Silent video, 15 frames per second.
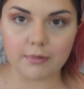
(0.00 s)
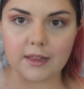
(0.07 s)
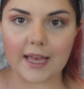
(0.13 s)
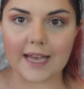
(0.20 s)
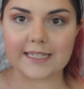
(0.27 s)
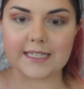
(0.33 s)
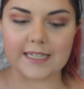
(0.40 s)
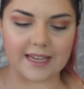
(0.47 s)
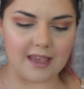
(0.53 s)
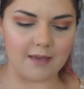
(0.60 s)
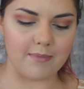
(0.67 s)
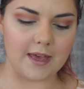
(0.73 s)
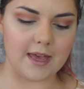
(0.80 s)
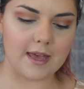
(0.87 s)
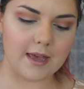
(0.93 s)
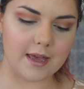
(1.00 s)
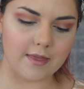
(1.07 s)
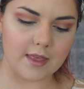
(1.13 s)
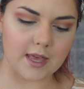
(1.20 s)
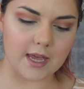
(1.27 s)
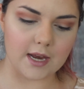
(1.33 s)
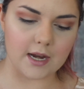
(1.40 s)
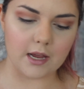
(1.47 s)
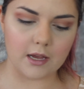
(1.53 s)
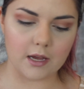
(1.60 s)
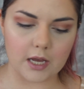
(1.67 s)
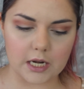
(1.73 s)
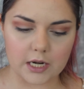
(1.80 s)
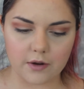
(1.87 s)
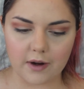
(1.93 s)
plasticky bit and then
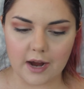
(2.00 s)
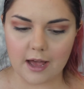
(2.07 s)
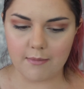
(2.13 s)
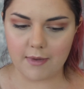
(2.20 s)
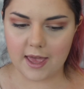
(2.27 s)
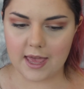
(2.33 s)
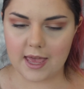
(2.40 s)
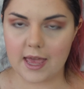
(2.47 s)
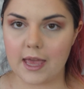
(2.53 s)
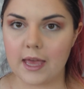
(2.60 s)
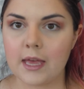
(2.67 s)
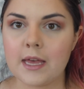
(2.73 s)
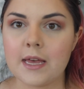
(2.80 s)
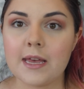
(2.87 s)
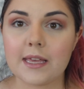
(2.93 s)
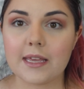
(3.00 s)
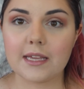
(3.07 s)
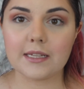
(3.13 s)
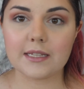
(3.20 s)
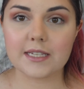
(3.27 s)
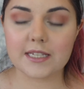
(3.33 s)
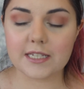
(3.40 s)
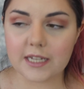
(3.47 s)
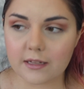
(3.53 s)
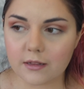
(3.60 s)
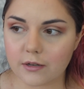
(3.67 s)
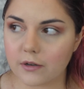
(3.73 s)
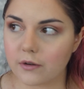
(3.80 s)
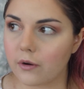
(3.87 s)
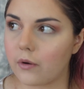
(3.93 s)
going to grab a
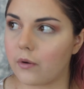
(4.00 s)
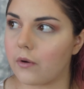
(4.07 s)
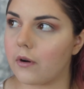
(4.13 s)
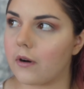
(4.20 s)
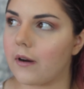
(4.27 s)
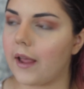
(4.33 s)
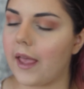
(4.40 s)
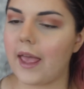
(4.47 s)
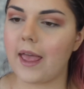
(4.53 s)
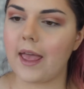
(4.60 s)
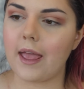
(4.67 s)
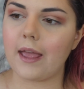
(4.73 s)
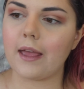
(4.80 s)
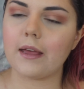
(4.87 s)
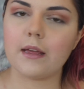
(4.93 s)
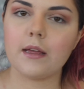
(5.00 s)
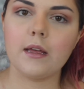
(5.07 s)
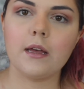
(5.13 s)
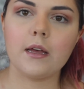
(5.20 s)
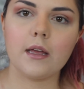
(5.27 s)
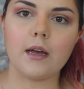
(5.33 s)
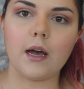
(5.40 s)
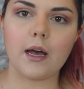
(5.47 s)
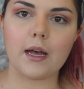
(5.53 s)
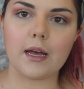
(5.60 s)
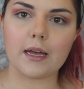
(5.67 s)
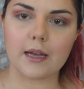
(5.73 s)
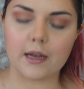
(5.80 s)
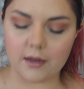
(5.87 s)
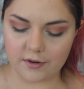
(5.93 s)
concealer or a
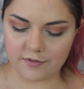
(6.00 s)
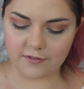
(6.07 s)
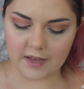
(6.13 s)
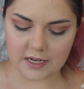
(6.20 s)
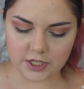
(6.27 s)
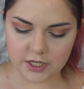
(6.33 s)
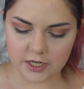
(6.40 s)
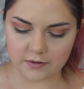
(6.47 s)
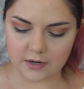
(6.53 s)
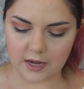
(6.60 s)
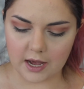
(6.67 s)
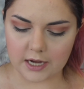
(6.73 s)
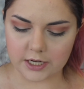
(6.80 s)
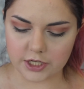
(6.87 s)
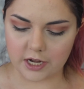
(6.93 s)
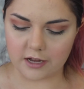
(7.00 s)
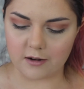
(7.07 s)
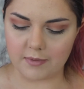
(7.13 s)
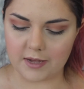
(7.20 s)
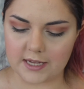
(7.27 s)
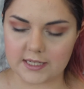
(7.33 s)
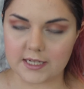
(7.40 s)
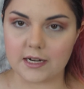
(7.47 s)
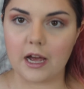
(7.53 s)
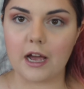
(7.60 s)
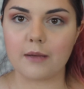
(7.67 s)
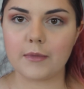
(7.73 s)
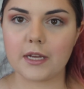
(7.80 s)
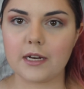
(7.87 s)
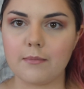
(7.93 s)
kind of flesh toned eyeshadow base. And
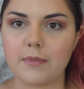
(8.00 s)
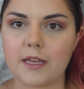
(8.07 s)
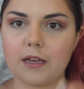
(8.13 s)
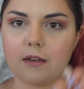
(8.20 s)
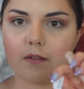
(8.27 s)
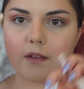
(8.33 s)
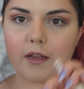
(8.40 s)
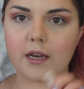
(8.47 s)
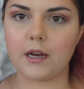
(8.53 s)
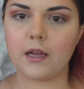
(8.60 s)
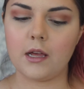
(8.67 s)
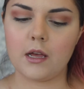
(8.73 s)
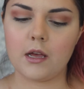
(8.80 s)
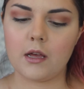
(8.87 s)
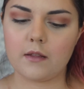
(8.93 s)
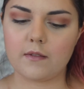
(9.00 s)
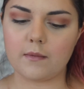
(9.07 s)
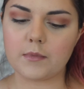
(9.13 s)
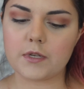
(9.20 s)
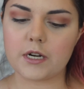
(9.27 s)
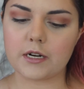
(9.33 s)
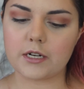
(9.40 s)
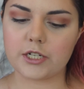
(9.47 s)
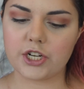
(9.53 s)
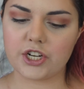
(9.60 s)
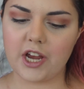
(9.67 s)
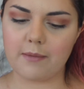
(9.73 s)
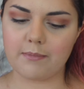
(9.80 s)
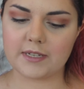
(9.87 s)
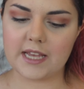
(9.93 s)
I'm going to be using some Tarte
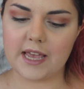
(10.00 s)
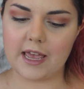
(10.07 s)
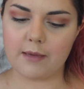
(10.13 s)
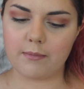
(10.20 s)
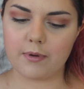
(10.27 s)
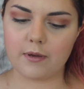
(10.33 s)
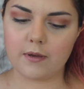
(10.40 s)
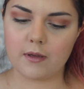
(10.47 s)
Shape Tape